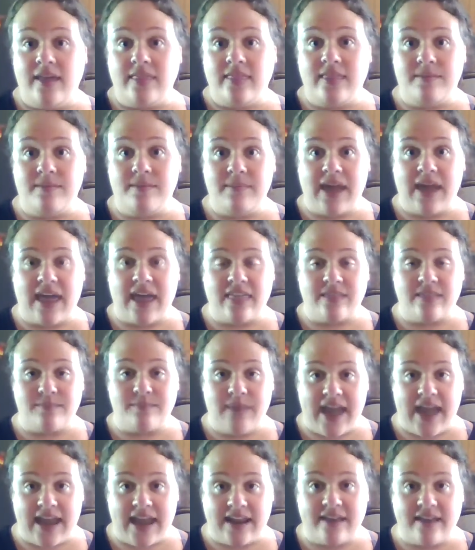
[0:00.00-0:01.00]
the
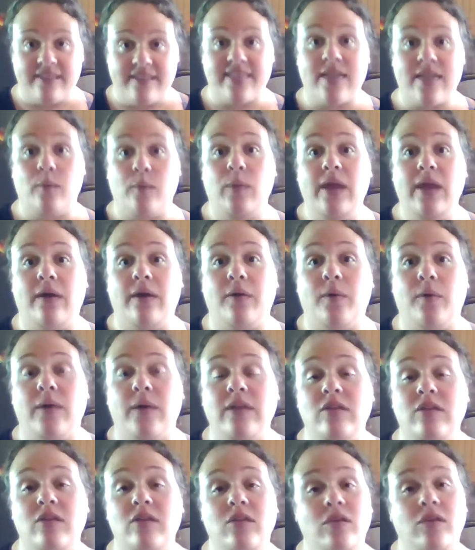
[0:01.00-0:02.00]
mathematics that we are
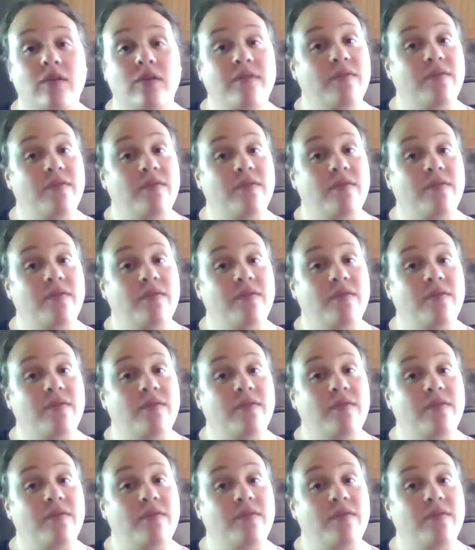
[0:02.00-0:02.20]
going to do